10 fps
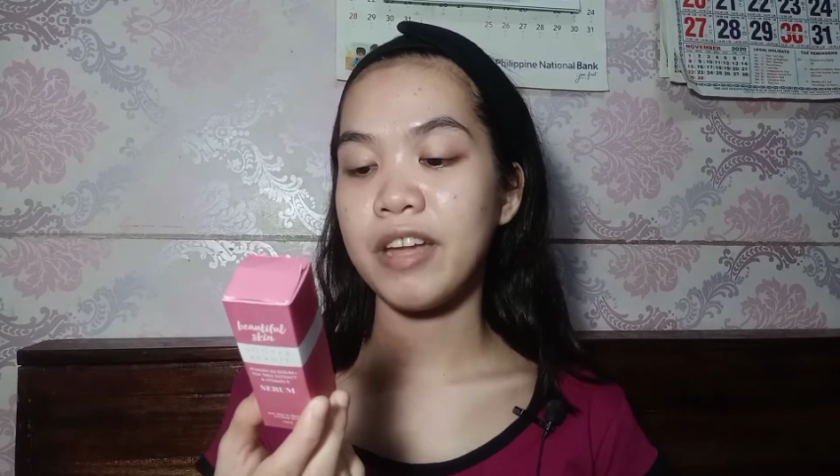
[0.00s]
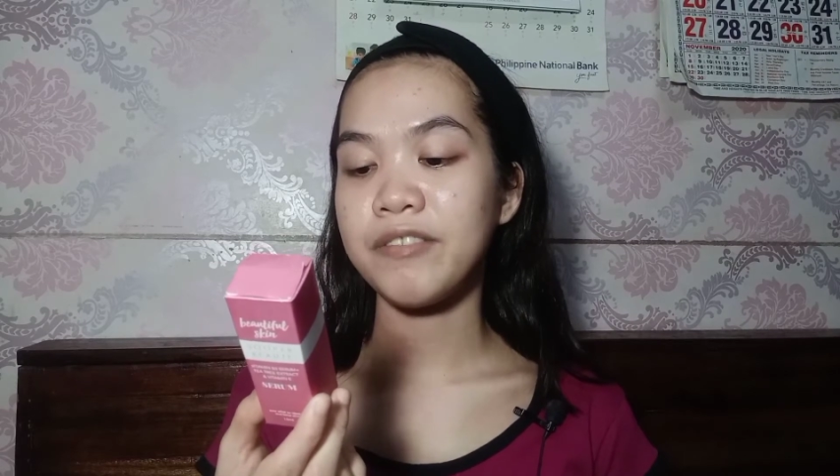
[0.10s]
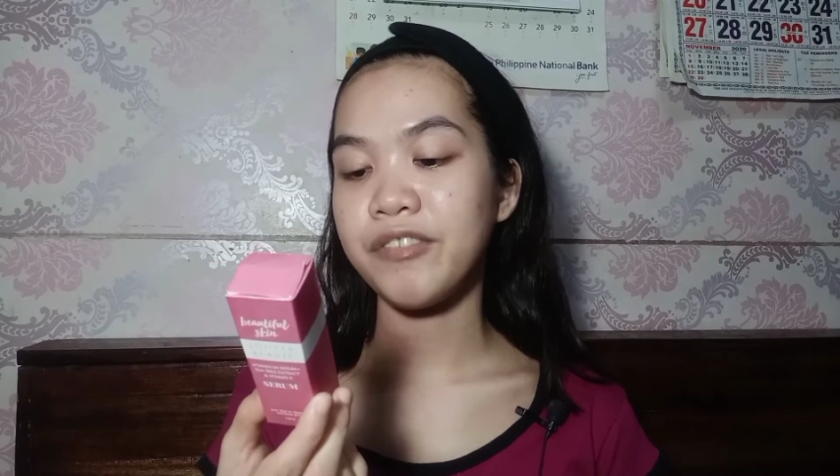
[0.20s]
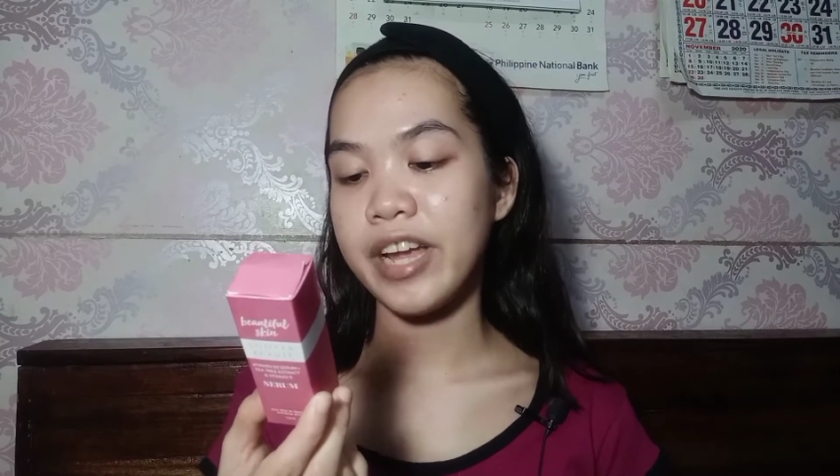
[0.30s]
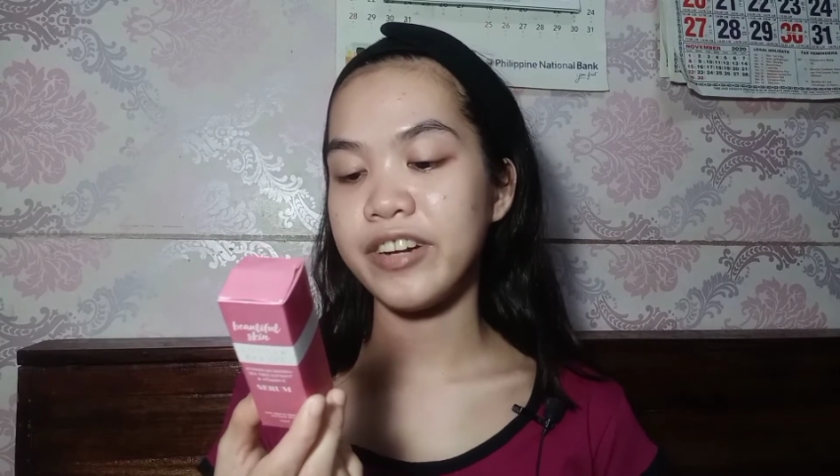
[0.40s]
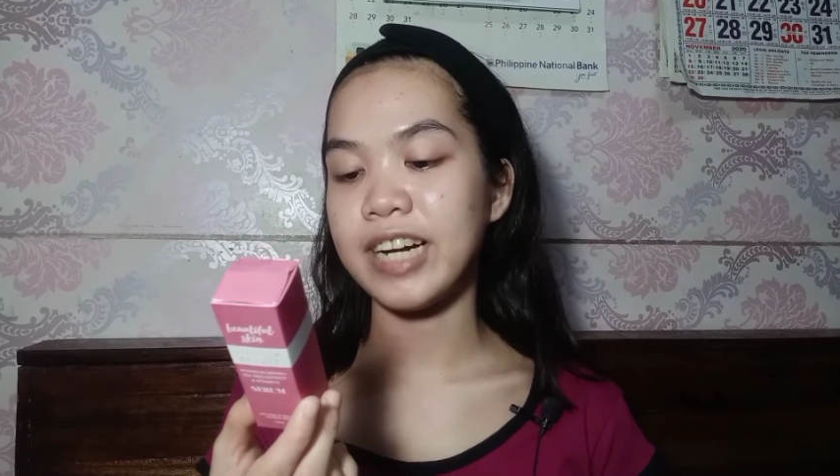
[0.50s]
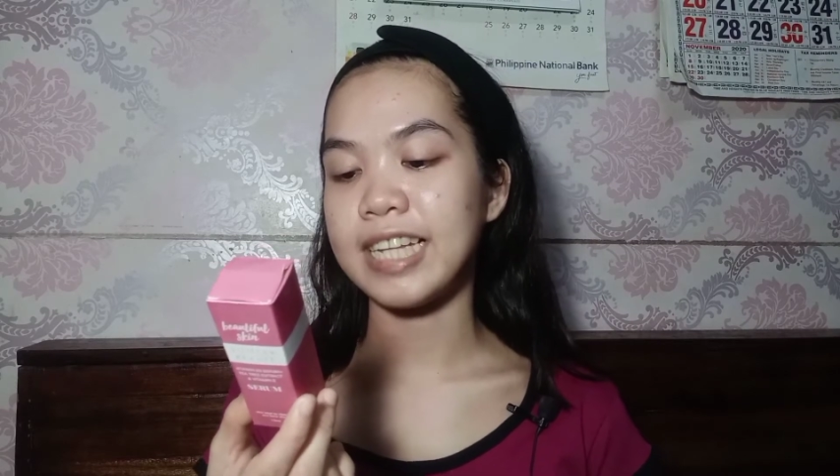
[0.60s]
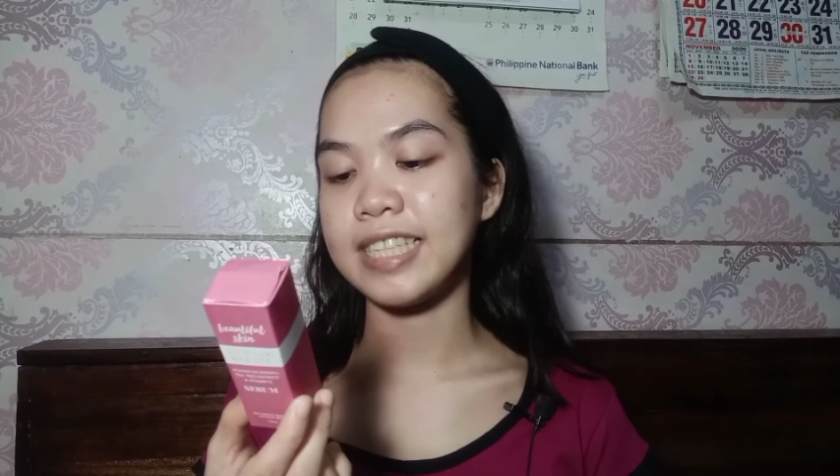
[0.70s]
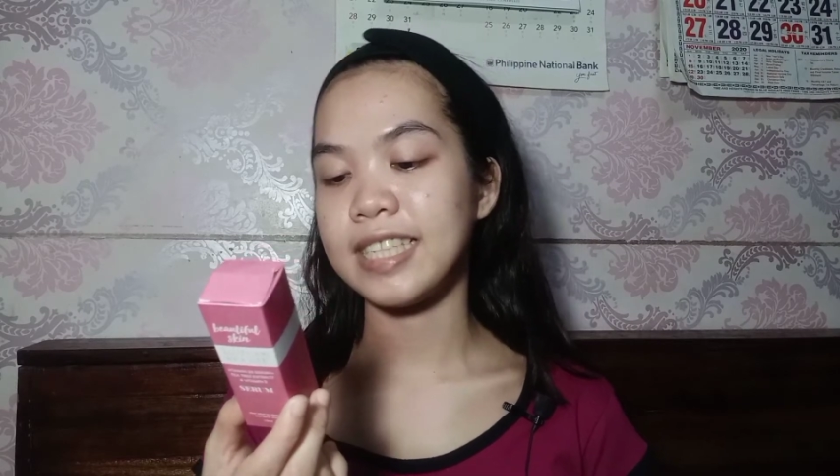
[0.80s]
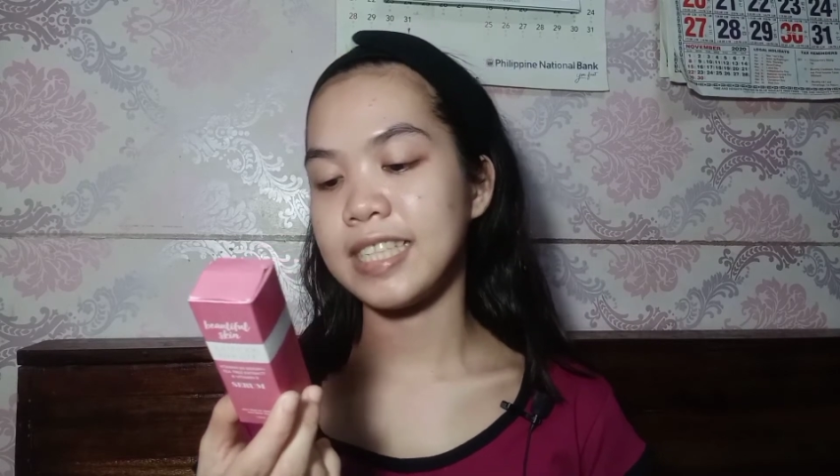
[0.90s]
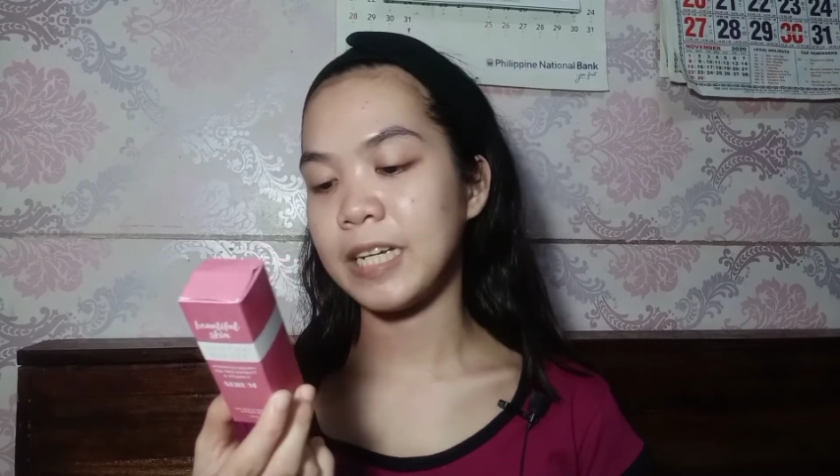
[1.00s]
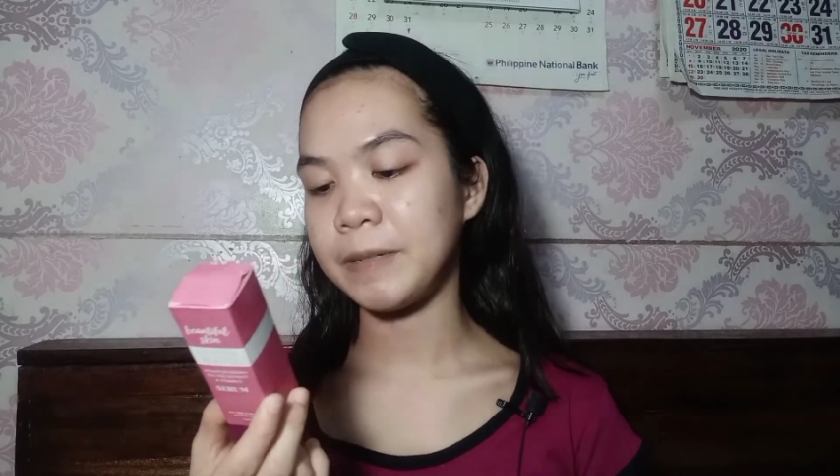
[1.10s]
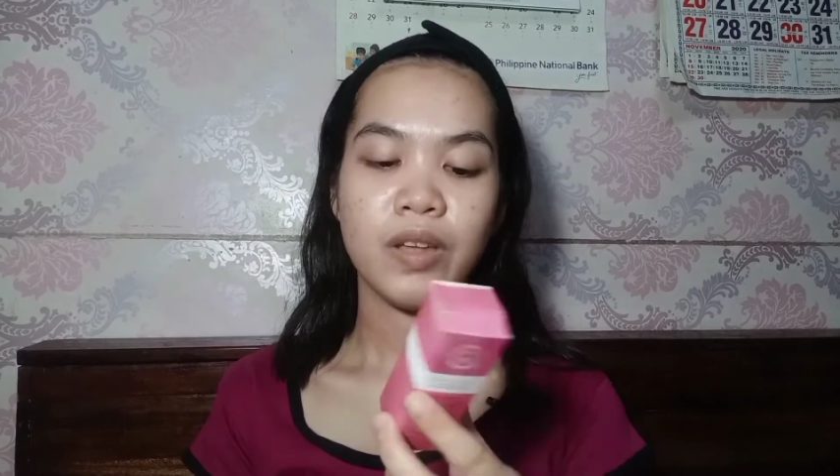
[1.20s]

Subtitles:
and fragrance.